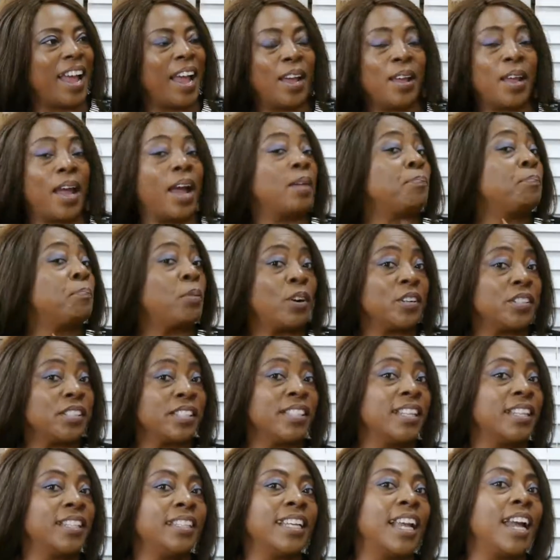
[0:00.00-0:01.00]
I
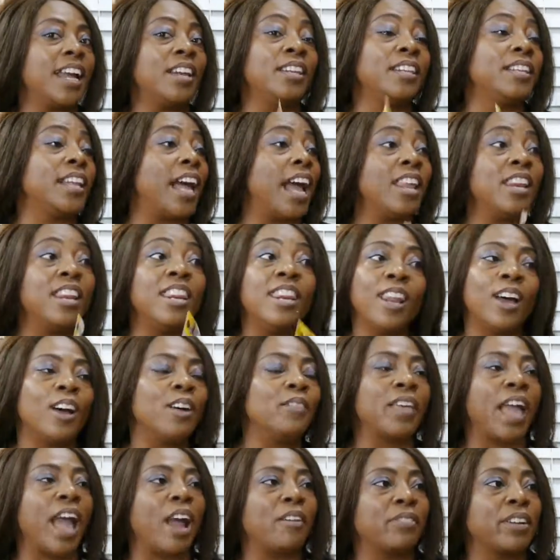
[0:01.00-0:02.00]
personally love
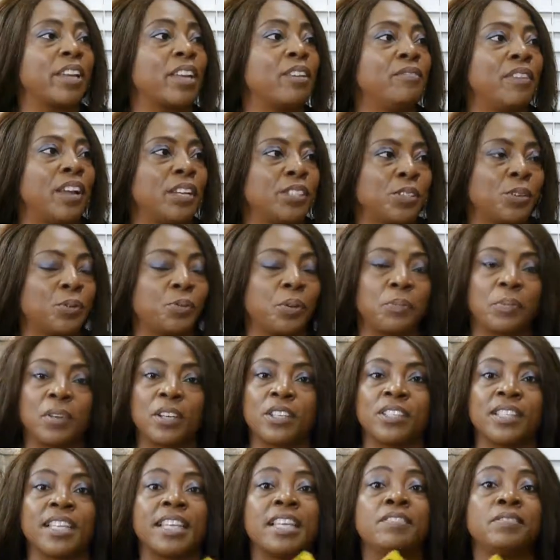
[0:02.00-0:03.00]
the African Fashion Week
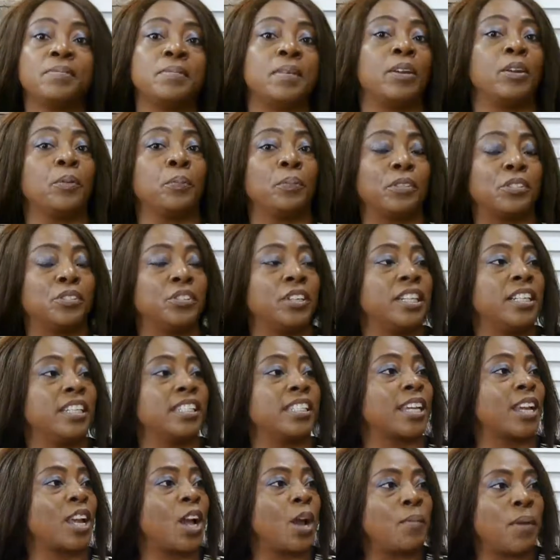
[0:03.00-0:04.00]
because it gives me an opportunity
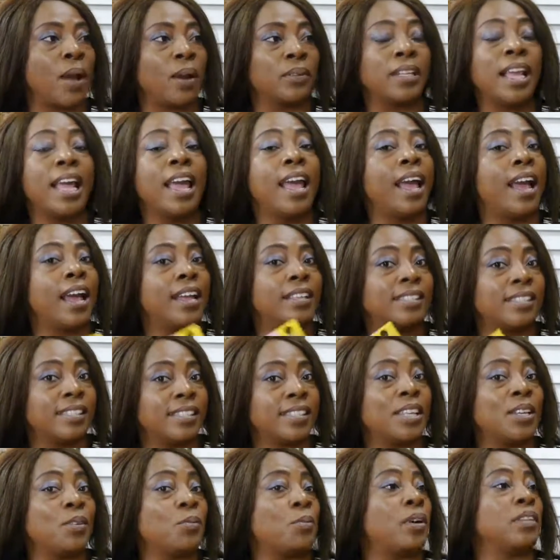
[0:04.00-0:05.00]
to come out and
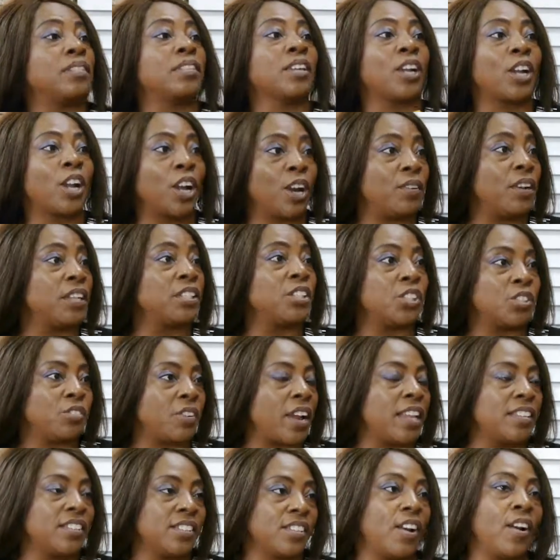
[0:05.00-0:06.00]
see what the current
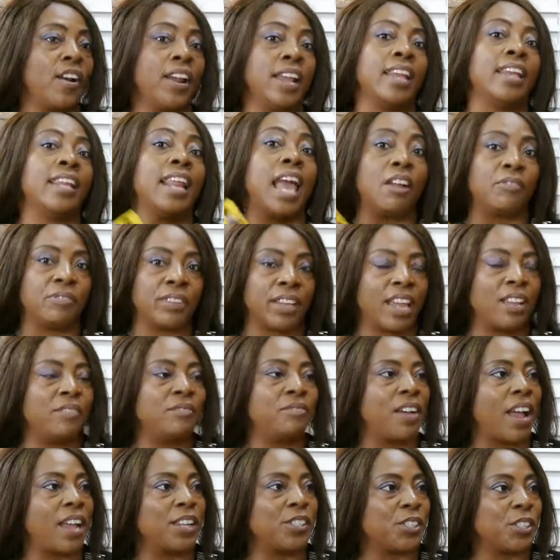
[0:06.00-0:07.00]
trends are in African
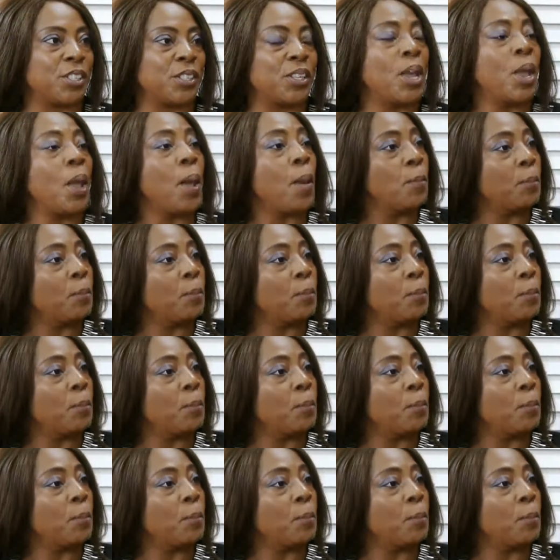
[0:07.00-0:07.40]
fashion.